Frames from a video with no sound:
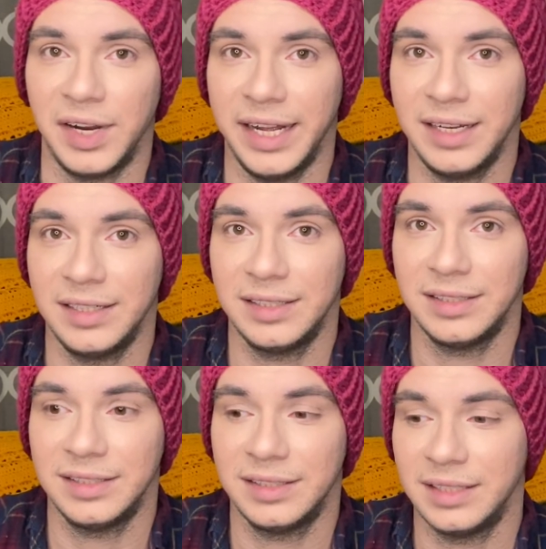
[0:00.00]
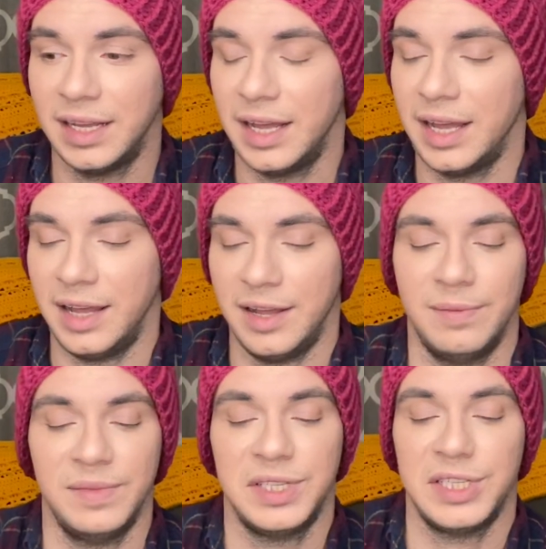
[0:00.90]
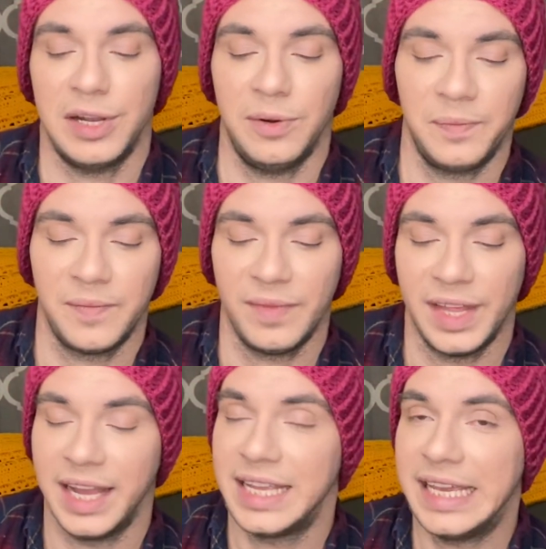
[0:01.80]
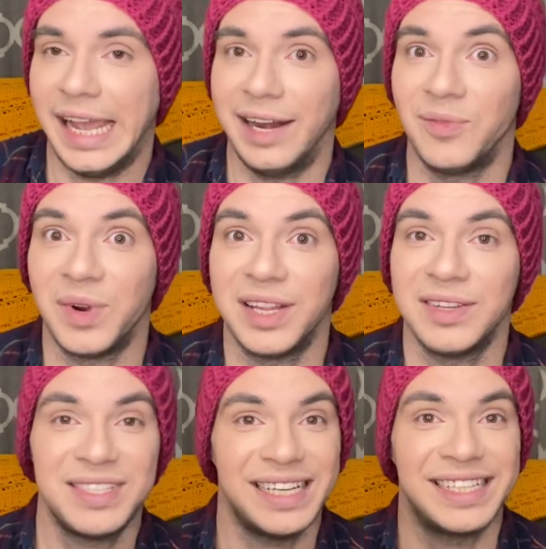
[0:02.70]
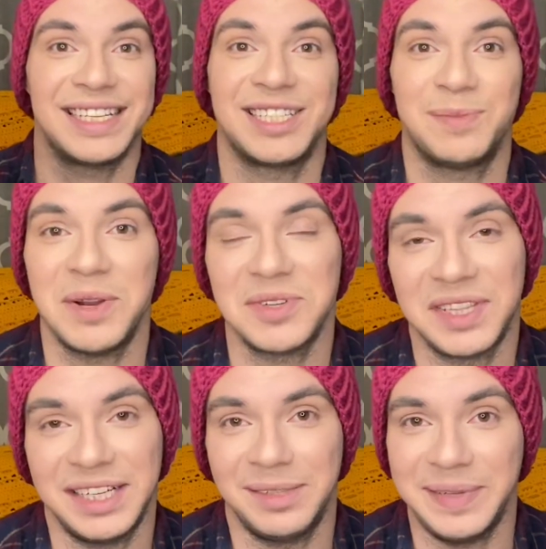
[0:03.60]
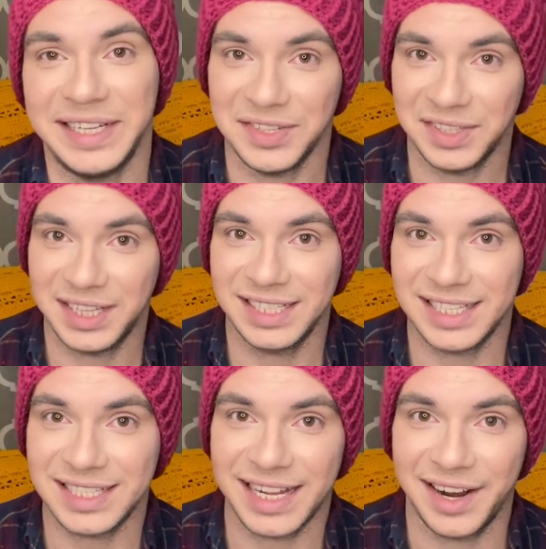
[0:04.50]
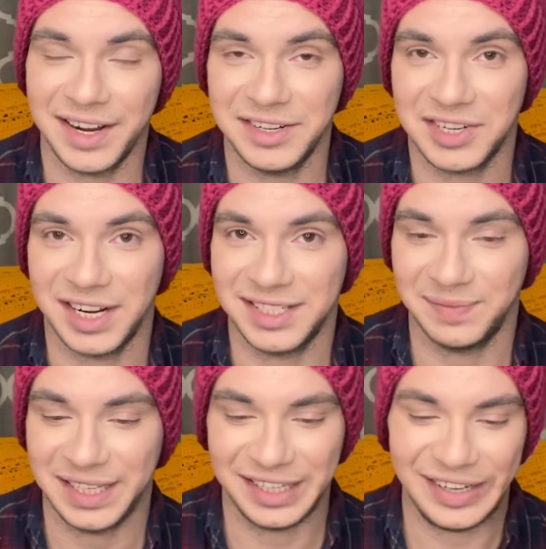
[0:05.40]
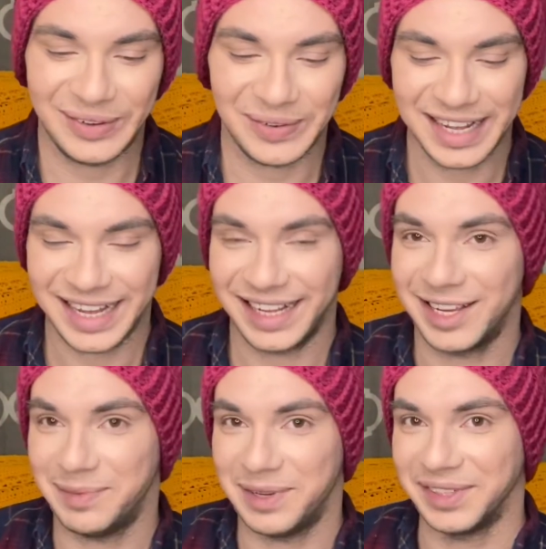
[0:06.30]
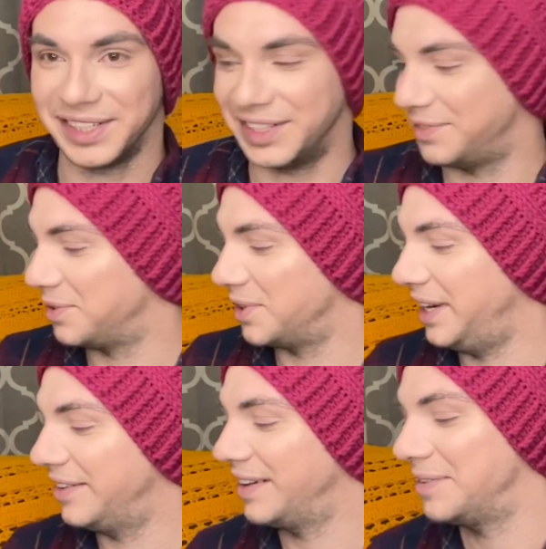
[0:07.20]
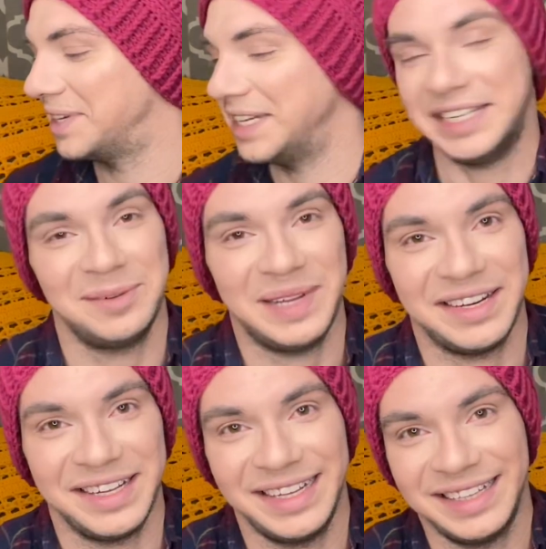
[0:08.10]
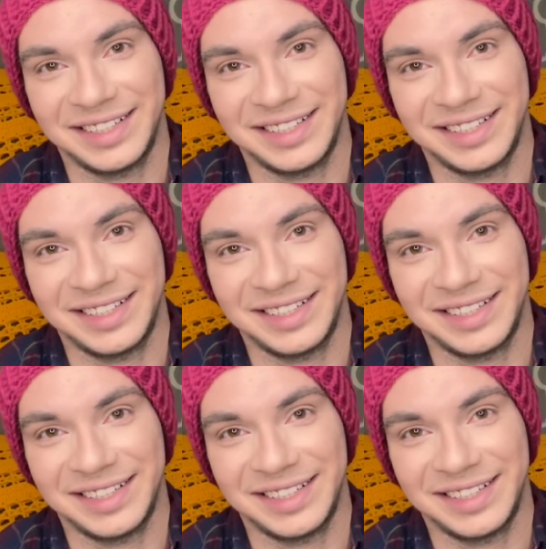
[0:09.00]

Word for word: it. Um, so again, one of those things, exposure therapy, do the things that scare you, try something new could be really good for you. I want to hear about it in the